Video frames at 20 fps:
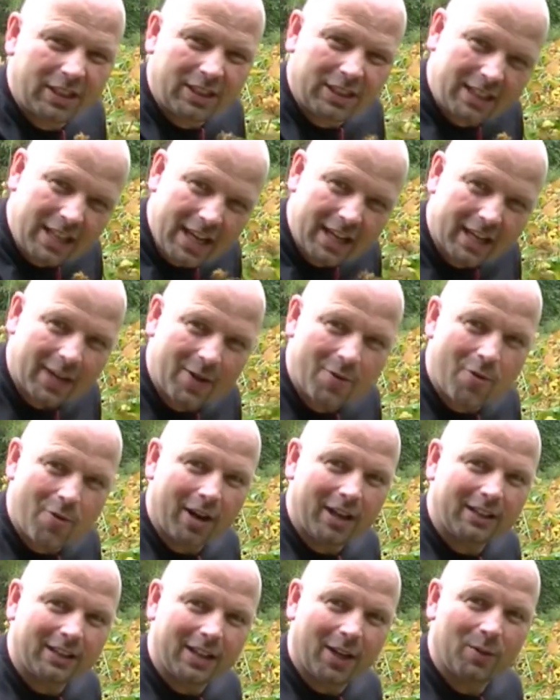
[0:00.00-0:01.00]
take it
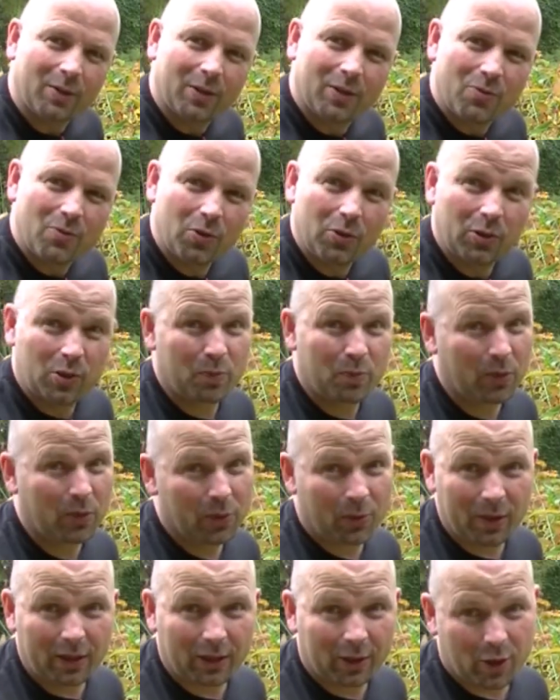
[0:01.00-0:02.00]
right down to the roots, but
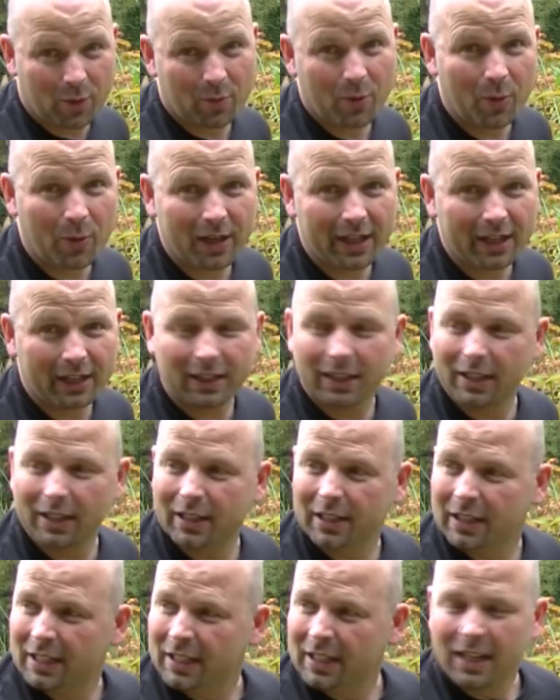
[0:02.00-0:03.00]
it will come away
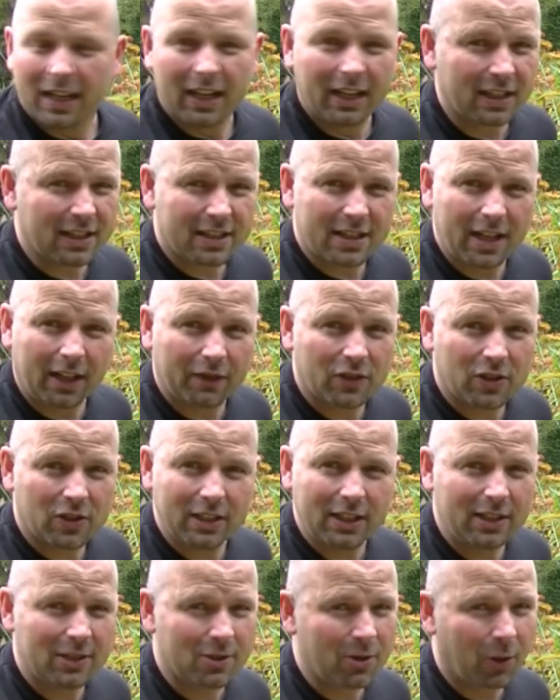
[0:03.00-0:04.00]
again, and it
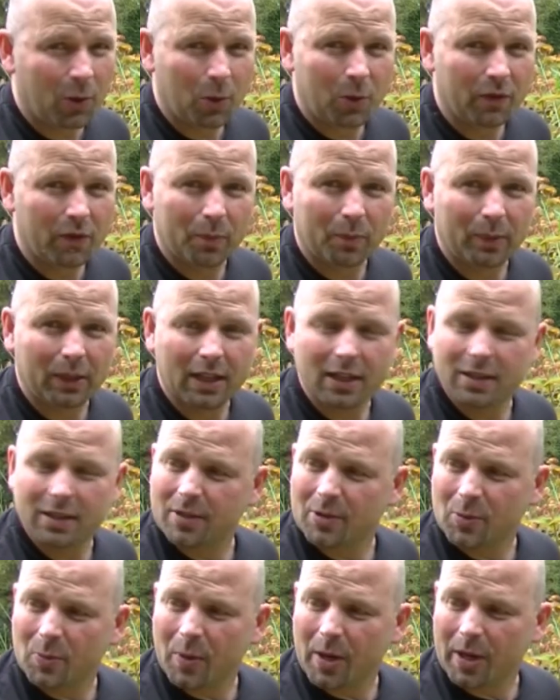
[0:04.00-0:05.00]
self-seeds all over the place
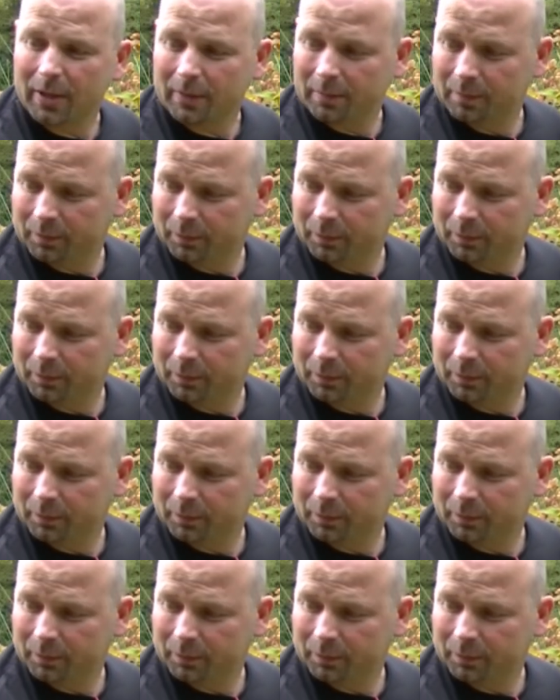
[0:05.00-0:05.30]
as well.